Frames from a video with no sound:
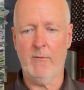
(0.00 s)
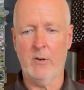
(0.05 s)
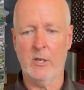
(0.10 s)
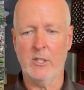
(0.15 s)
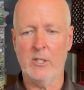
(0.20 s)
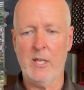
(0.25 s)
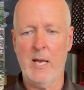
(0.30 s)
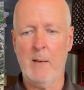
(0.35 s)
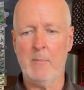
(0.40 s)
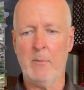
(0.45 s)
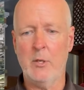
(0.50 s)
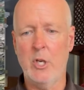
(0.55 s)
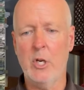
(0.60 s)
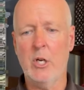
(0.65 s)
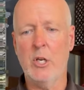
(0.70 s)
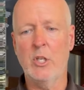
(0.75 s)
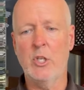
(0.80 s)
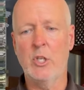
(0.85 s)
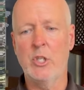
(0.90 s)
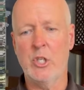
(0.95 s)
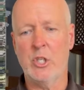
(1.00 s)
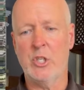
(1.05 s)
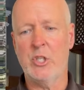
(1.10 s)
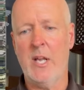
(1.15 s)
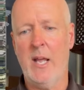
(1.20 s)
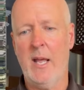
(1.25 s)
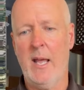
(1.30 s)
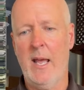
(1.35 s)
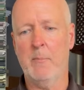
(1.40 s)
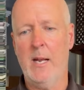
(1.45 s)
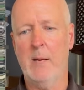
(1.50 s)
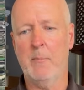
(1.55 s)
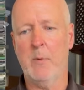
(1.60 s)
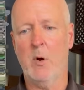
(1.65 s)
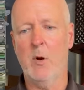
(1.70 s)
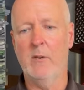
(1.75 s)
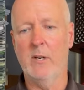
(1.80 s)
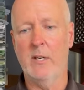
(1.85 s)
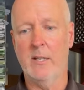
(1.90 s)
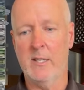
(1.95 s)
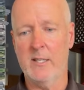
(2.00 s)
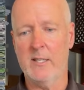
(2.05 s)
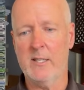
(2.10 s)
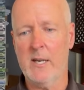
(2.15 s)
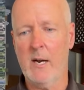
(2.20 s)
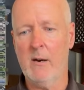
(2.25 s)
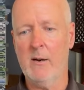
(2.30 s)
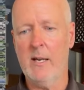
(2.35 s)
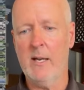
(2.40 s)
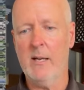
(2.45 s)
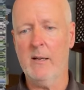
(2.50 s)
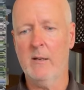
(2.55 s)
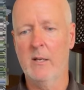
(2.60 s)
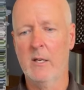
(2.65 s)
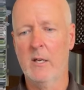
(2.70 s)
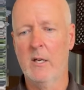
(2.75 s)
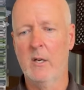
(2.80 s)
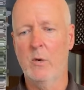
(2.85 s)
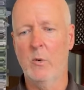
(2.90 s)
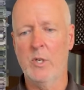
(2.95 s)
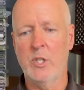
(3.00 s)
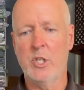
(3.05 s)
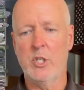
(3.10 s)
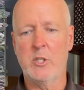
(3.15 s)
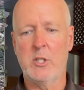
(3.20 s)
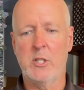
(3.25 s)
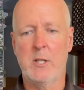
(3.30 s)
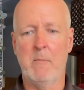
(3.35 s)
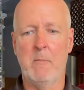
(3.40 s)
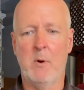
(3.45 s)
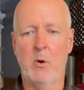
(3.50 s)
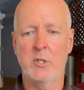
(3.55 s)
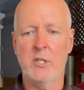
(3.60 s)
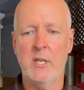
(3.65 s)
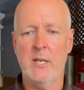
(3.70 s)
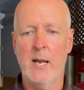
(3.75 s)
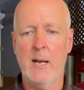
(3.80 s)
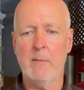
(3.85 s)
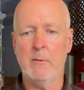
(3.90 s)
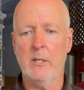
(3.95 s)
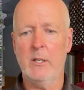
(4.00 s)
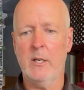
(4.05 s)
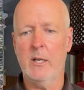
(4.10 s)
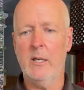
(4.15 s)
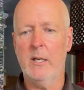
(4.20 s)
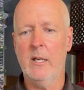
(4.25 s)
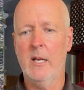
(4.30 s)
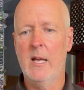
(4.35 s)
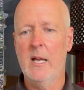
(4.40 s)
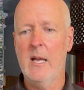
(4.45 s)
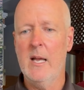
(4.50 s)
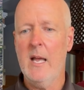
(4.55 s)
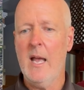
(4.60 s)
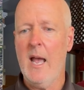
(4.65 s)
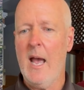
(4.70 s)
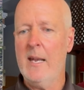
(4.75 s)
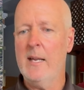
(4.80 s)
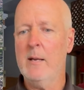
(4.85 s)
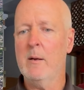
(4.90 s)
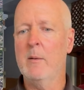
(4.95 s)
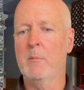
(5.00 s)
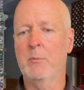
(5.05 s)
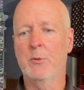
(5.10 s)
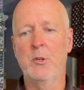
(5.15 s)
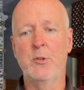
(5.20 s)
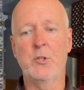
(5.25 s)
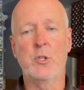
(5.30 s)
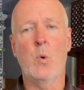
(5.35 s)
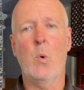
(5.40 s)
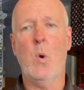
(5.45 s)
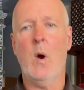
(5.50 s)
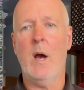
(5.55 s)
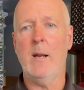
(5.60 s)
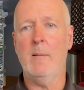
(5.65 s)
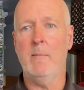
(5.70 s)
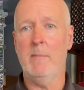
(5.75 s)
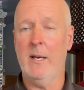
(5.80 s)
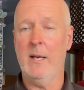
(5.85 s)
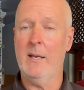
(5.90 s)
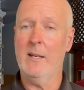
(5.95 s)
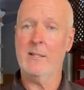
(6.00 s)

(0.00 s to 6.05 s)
For example, you can just head up over into this area, which is the Monti neighborhood, and it improves quite a bit.